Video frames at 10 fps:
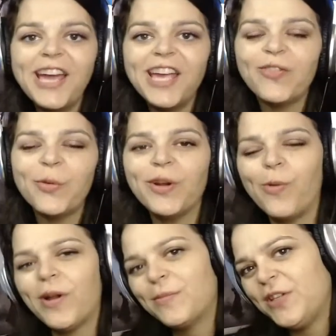everyone, and
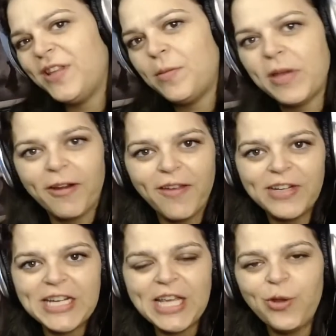welcome to the Better
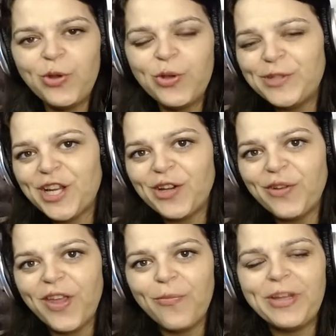Everyday YouTube channel.
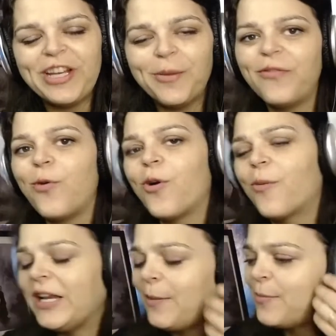If you haven't been here before,
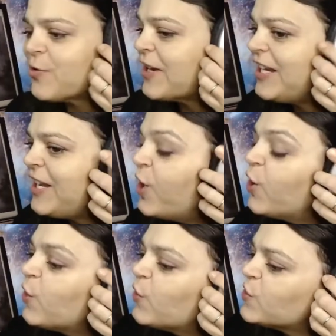my name is Randy.
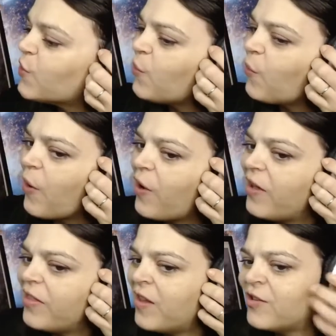So,
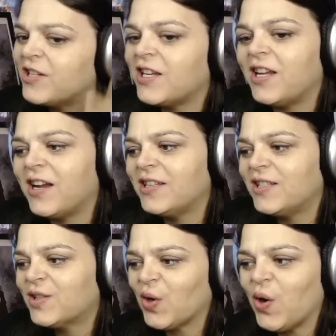the other day I
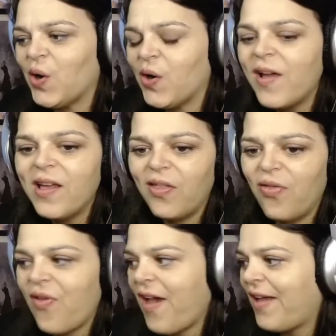saw
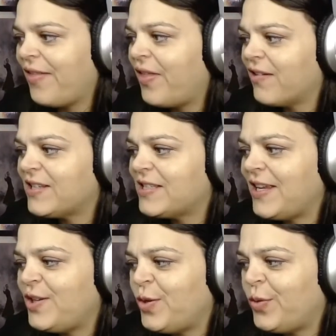that there is
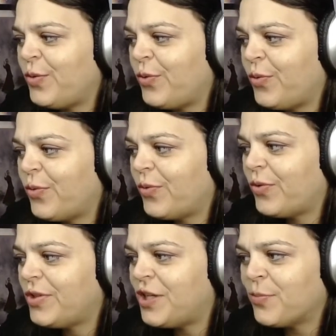a new
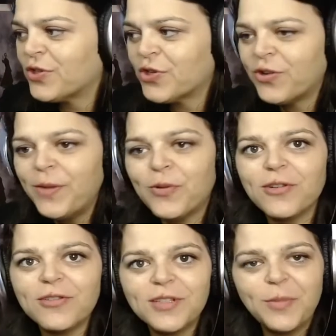Jeepers
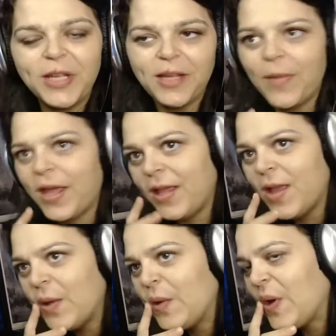Creepers being made.
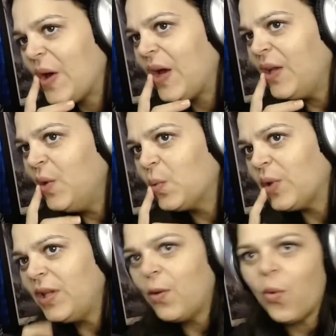I don't
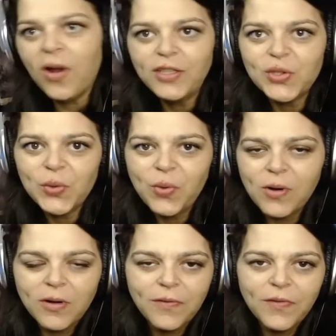really watch
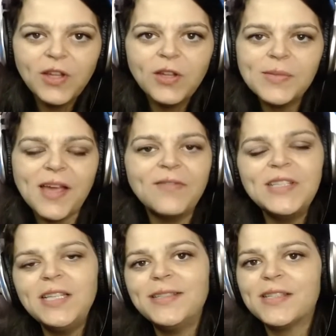horror films. I've
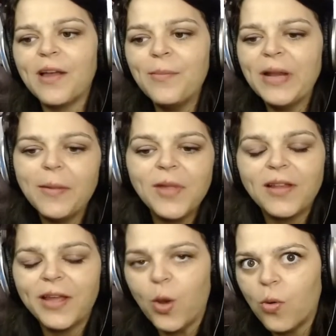seen some, but I'm
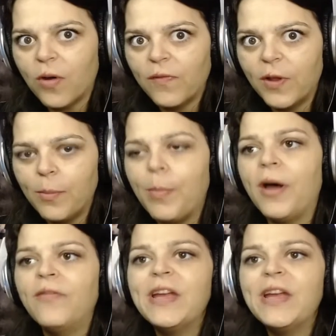not like a horror film buff.